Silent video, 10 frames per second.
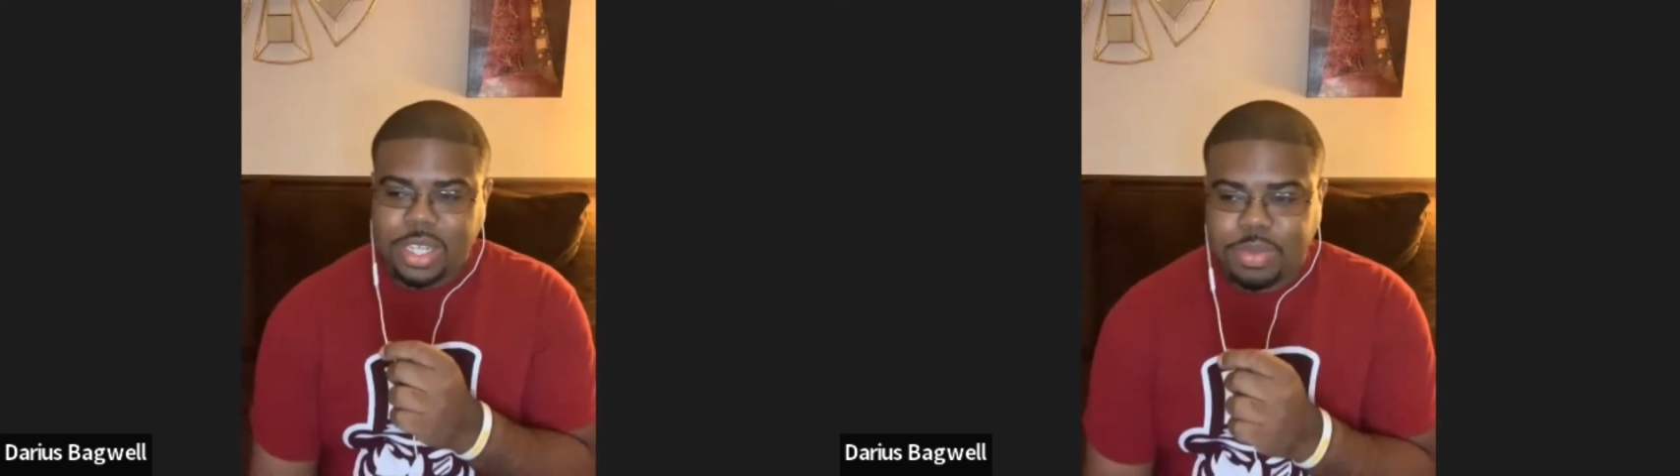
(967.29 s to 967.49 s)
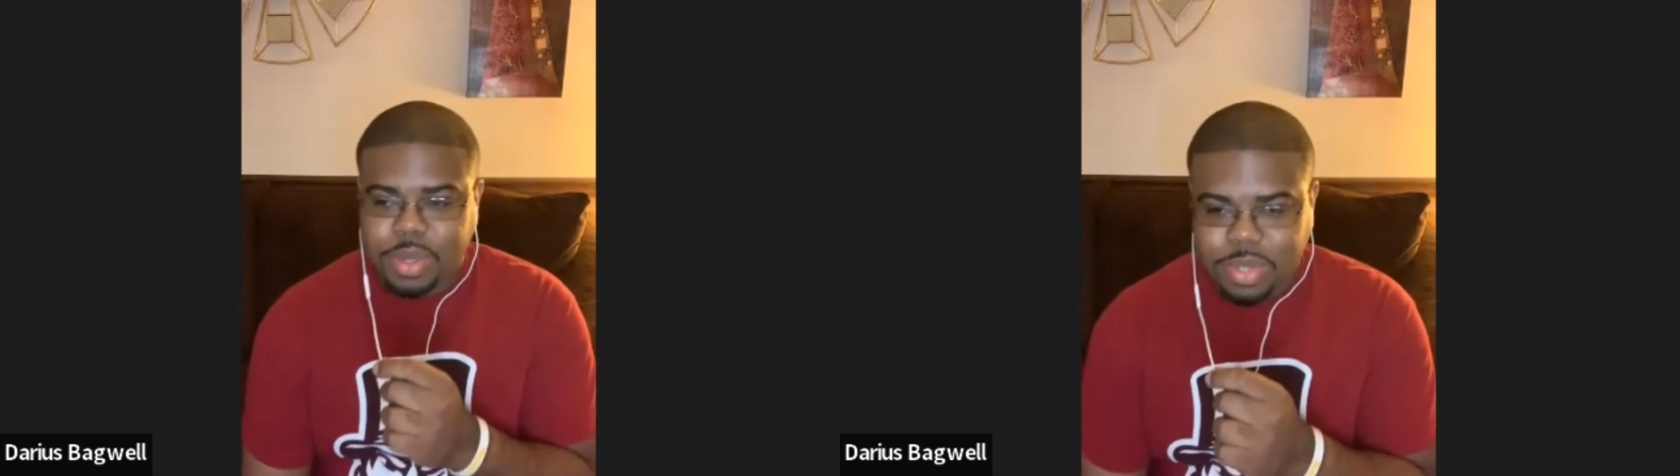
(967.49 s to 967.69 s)

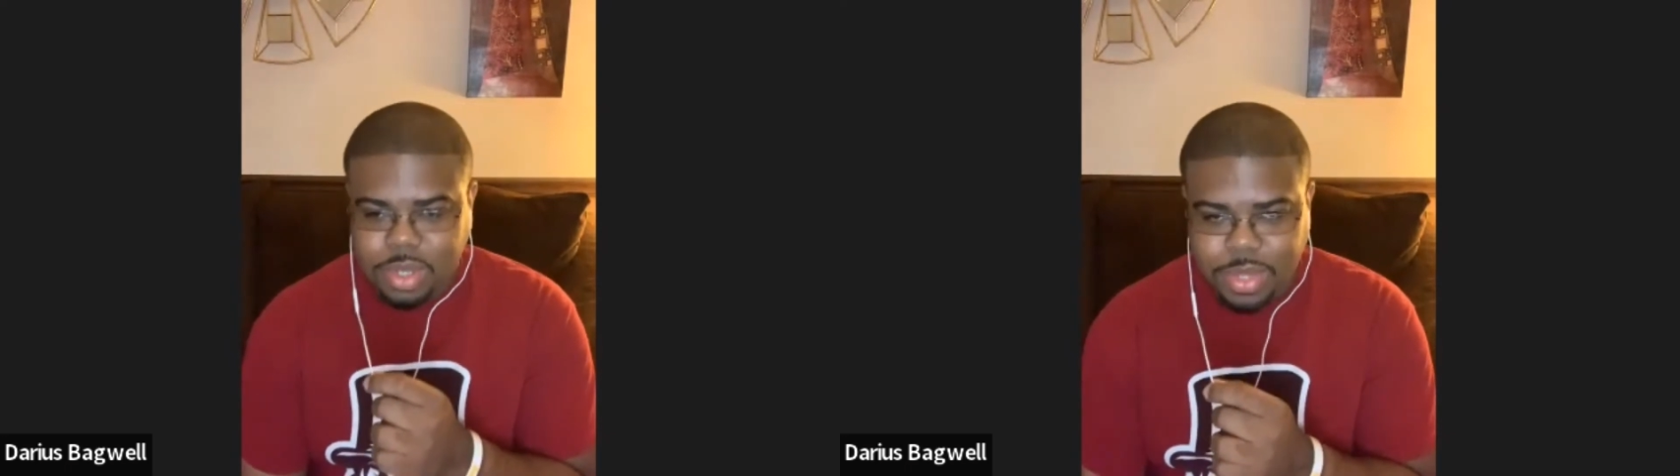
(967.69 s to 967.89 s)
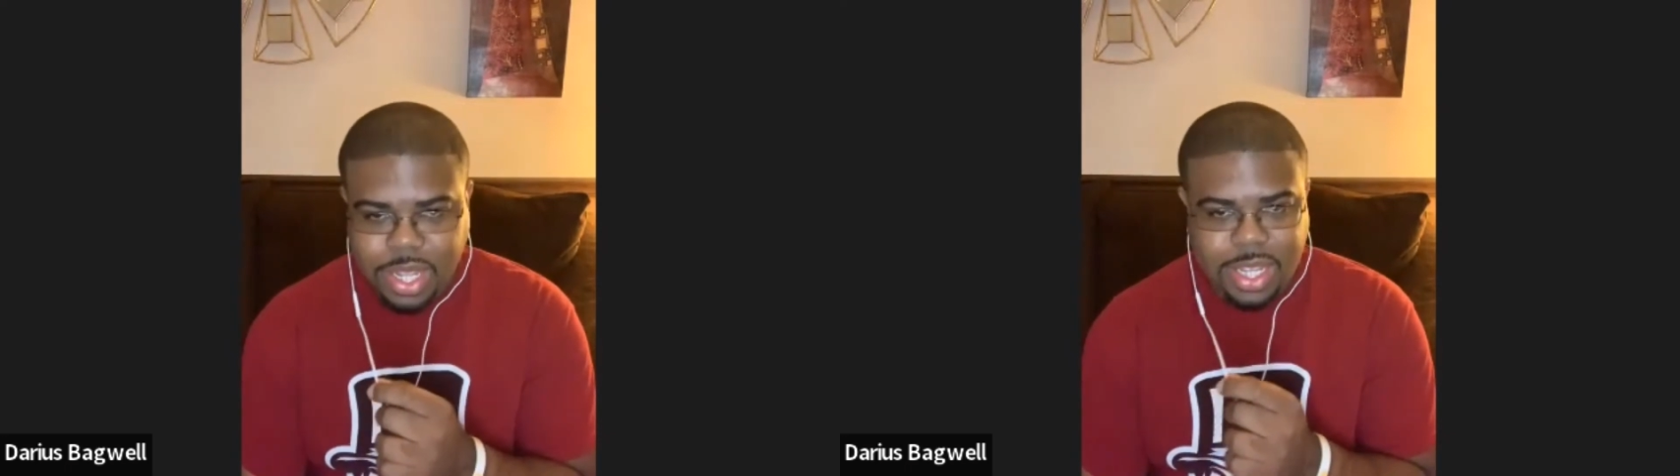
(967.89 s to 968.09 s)
hear people
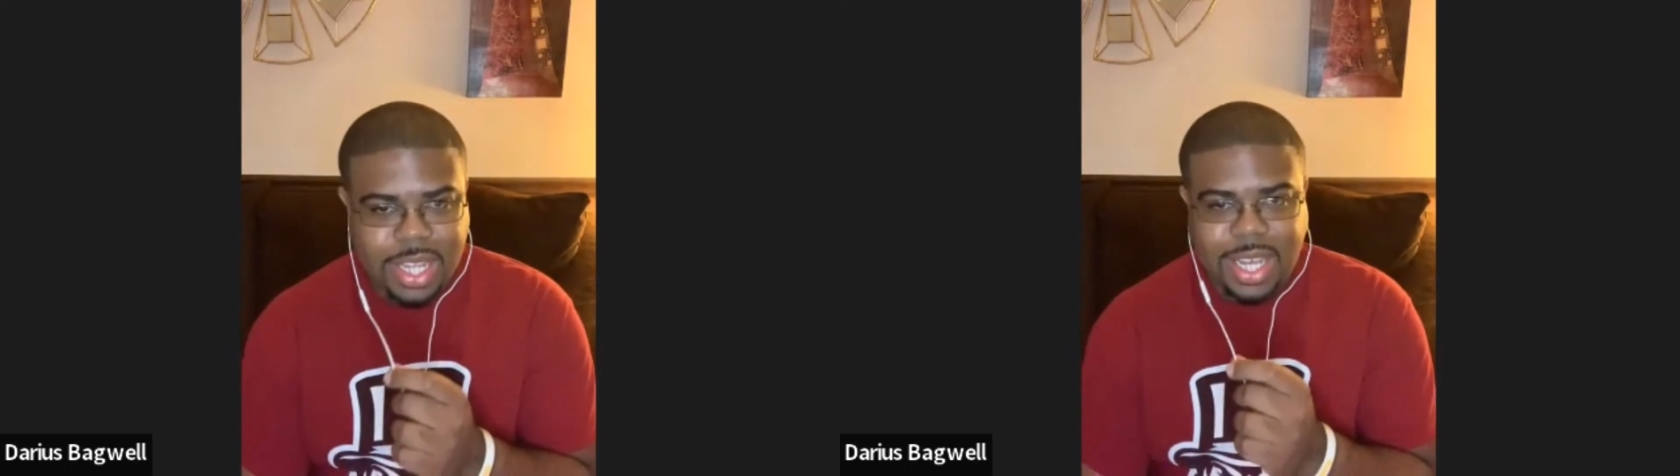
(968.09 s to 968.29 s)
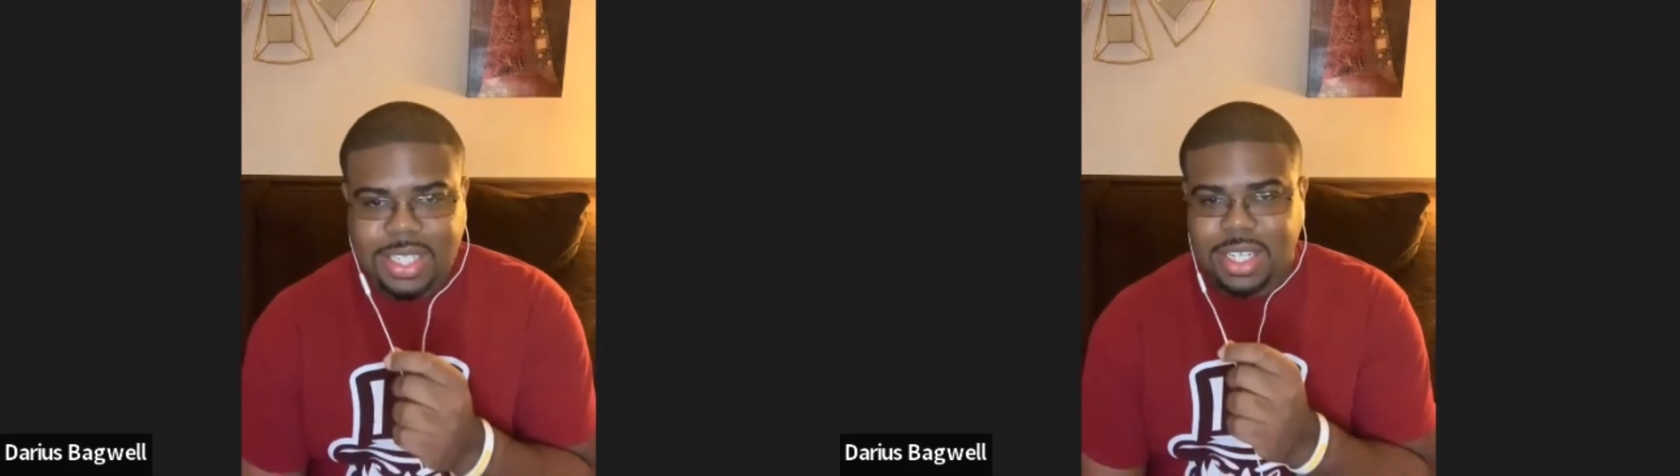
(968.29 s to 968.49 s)
complaining,
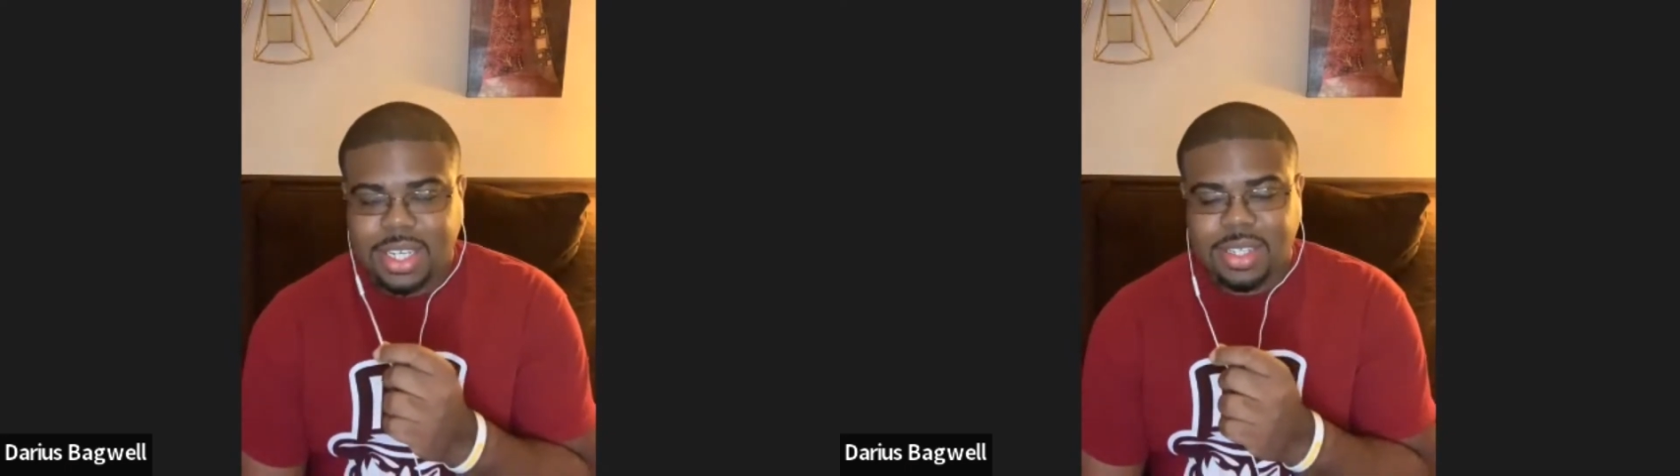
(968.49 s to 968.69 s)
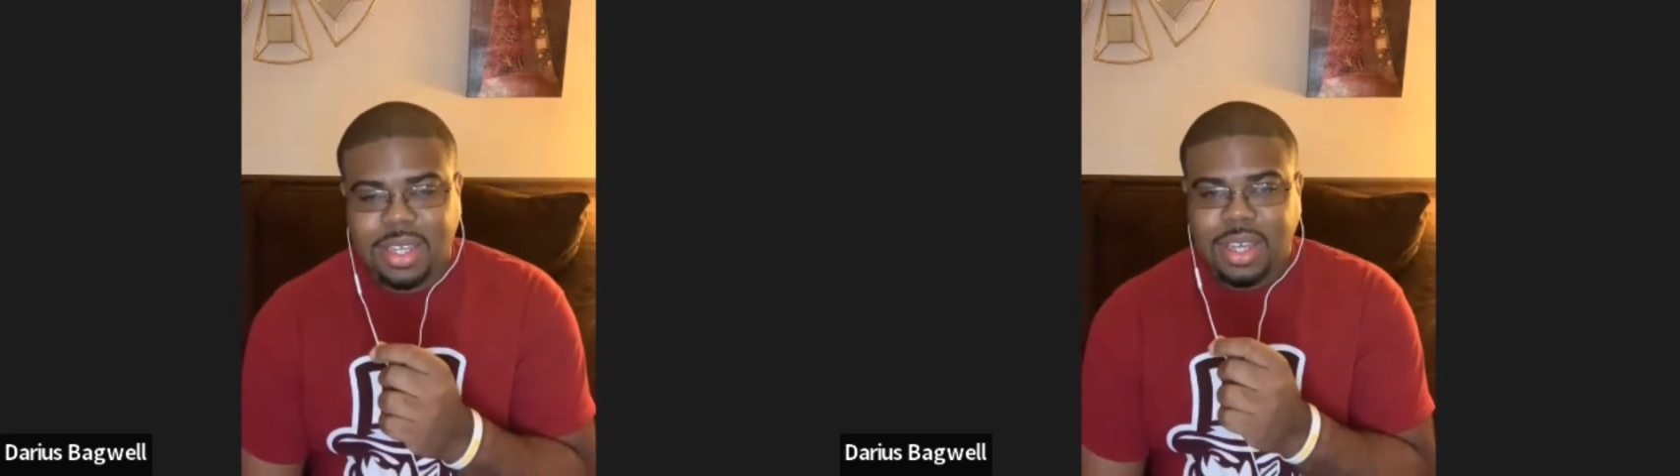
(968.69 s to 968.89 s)
like I said,